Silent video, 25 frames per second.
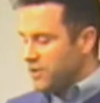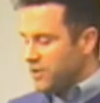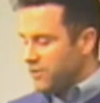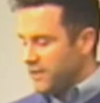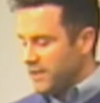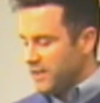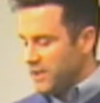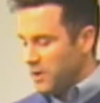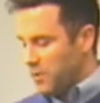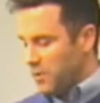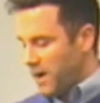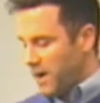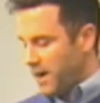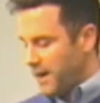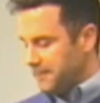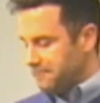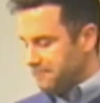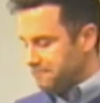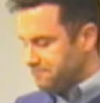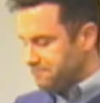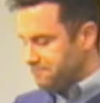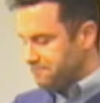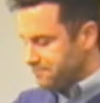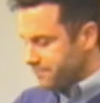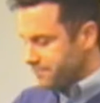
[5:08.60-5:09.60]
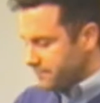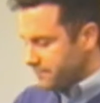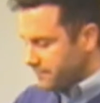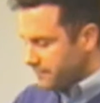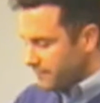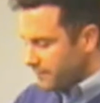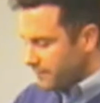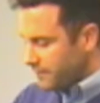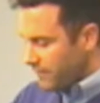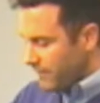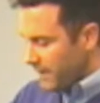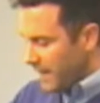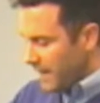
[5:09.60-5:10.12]
who do you think you are?
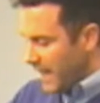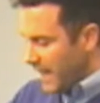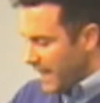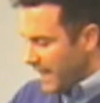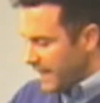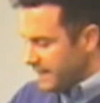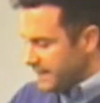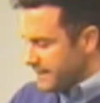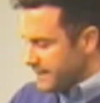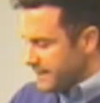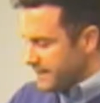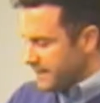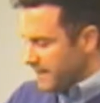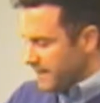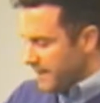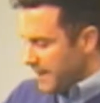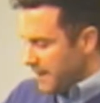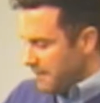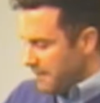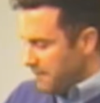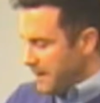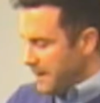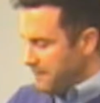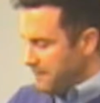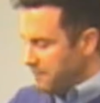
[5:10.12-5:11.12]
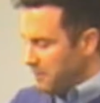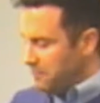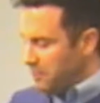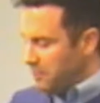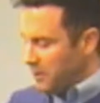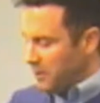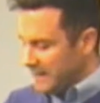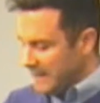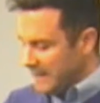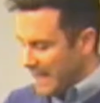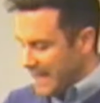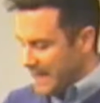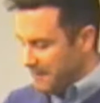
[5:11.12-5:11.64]
And people
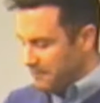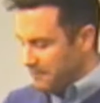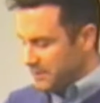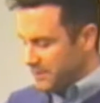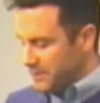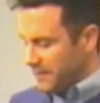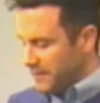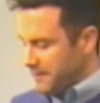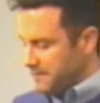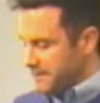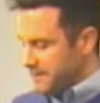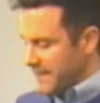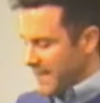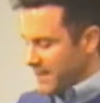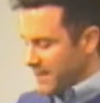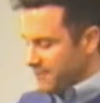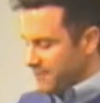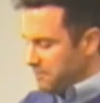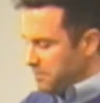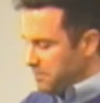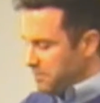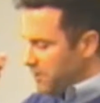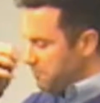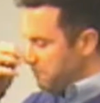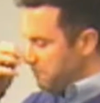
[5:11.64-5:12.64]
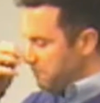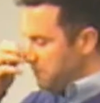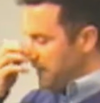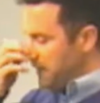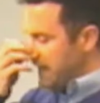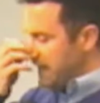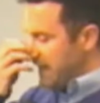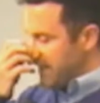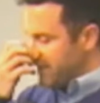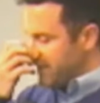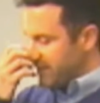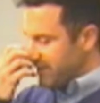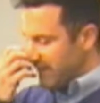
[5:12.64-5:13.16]
put labels on themselves. You put, put
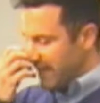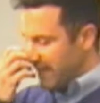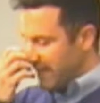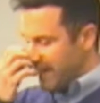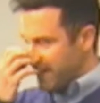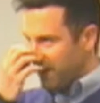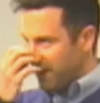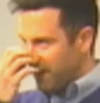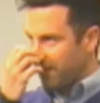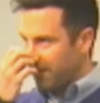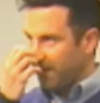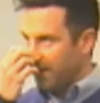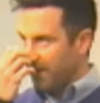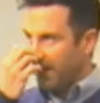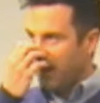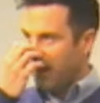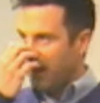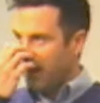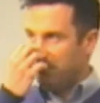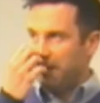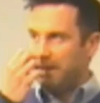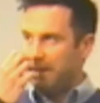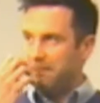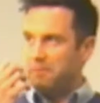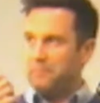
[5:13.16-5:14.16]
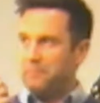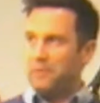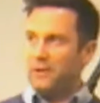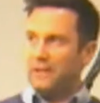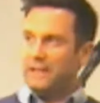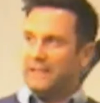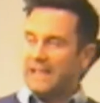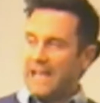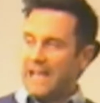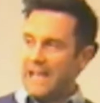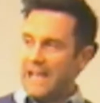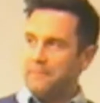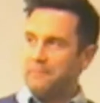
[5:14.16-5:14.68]
the next slide on. People
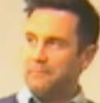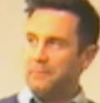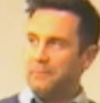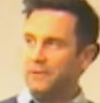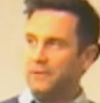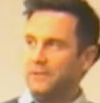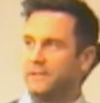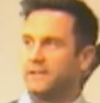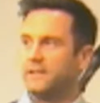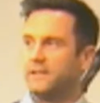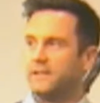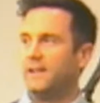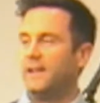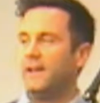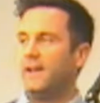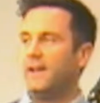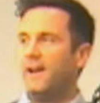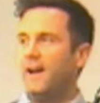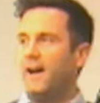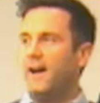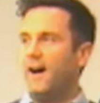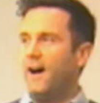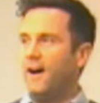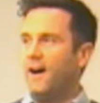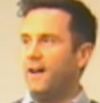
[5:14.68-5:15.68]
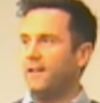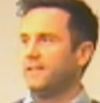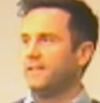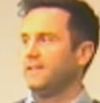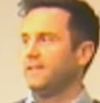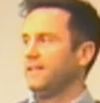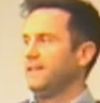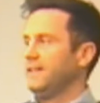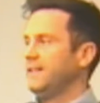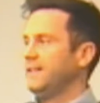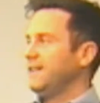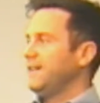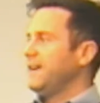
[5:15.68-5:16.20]
put labels
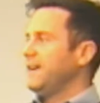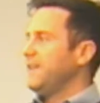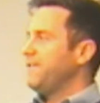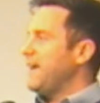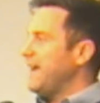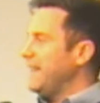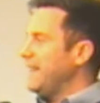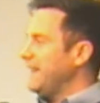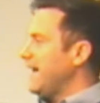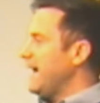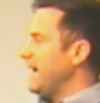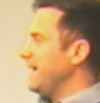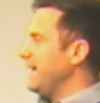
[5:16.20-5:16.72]
on their